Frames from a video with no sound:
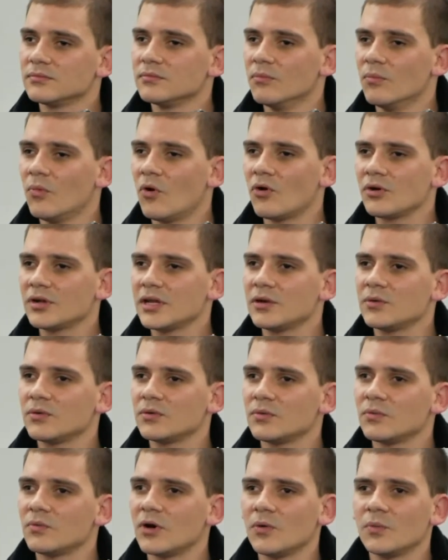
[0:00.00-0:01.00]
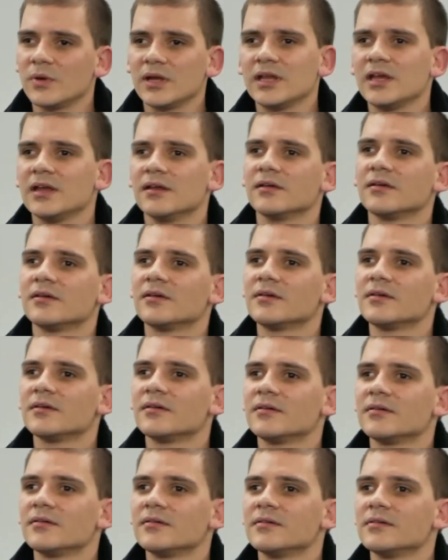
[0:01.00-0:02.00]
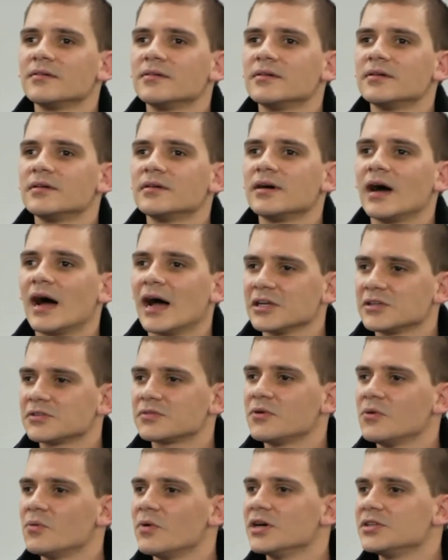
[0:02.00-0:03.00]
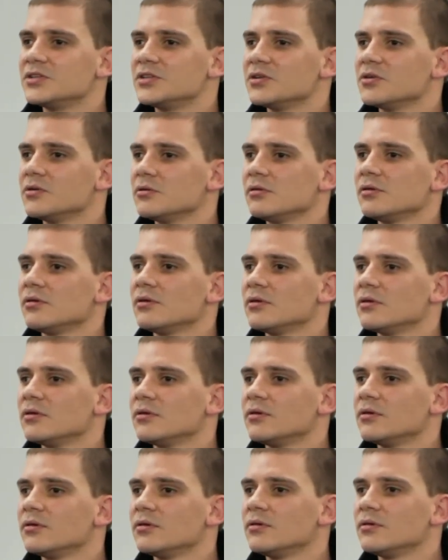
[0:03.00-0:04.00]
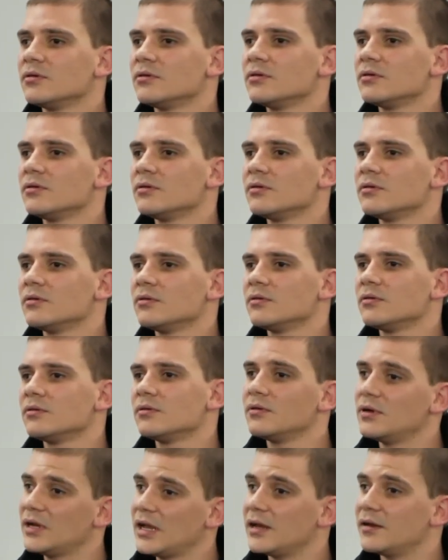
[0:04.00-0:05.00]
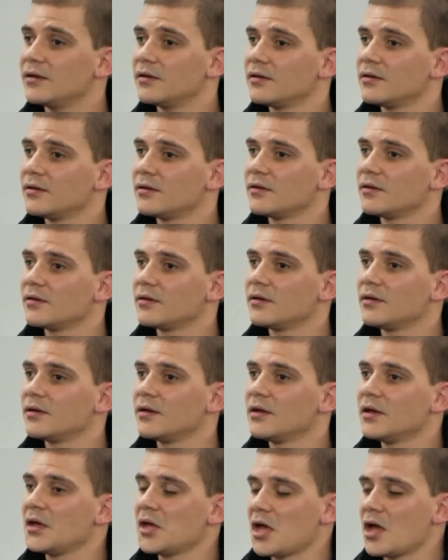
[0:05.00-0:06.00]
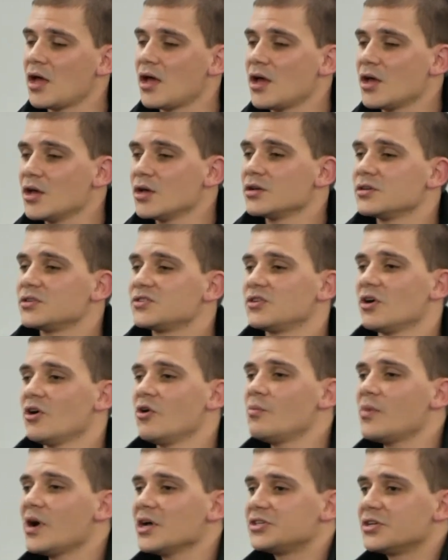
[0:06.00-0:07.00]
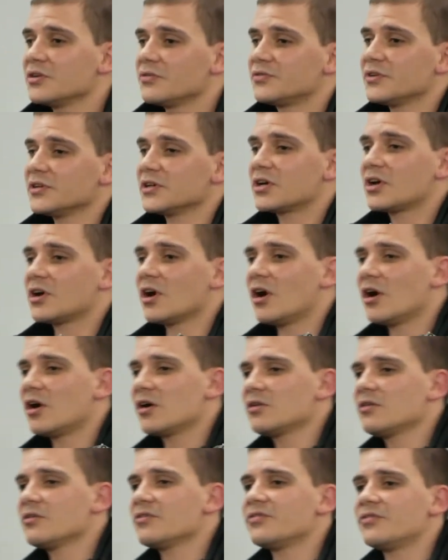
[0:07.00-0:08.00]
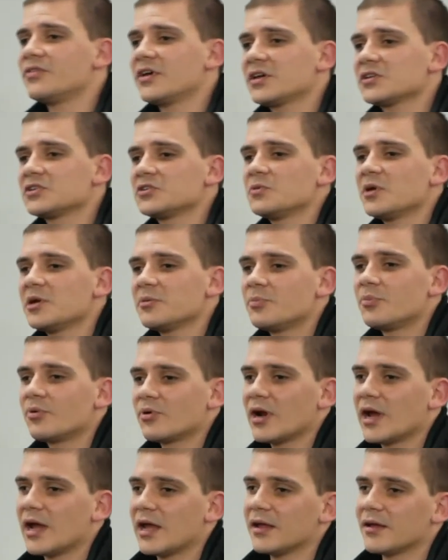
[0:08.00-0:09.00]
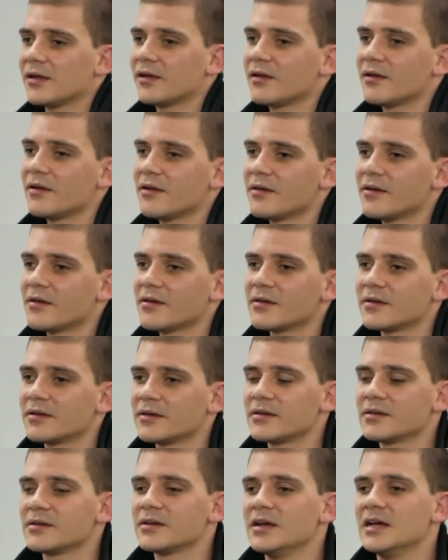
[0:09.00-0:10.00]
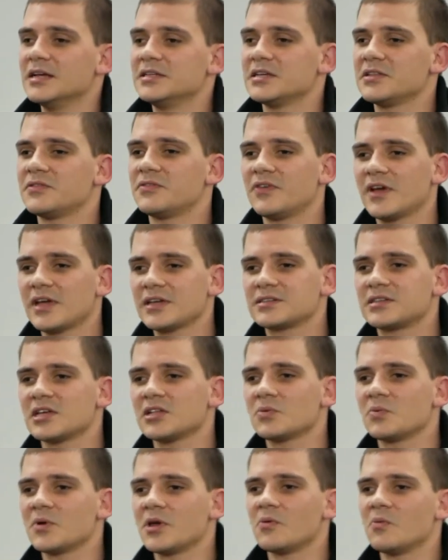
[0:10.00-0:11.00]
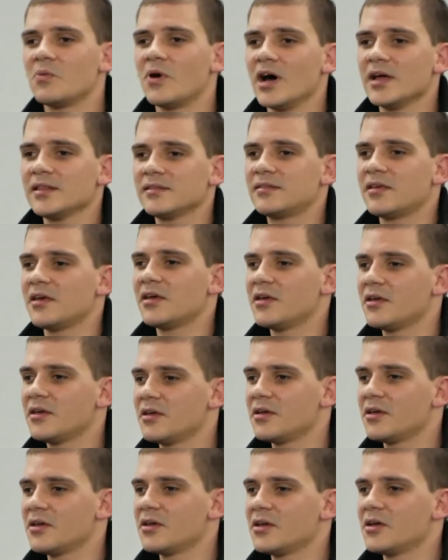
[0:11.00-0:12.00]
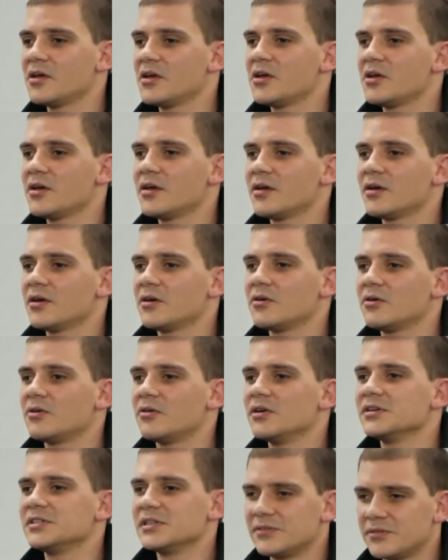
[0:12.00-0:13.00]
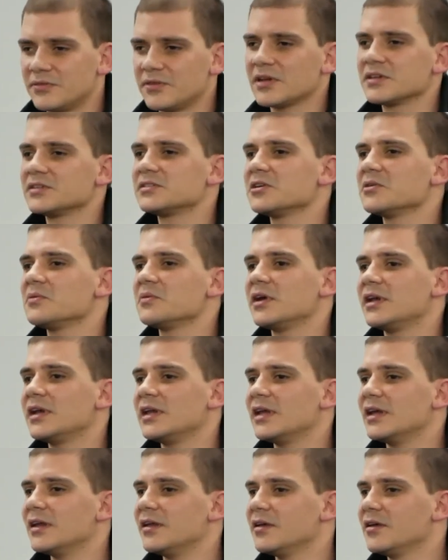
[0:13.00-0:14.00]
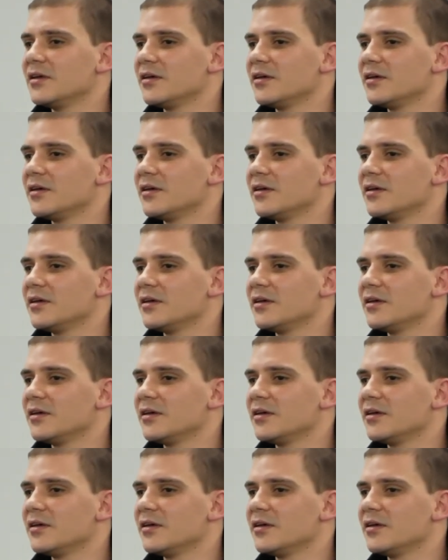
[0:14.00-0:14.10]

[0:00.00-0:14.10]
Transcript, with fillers: more than what we need? as for what you need. So much of the carnal things we pray, is it things that we want or is it things that we need?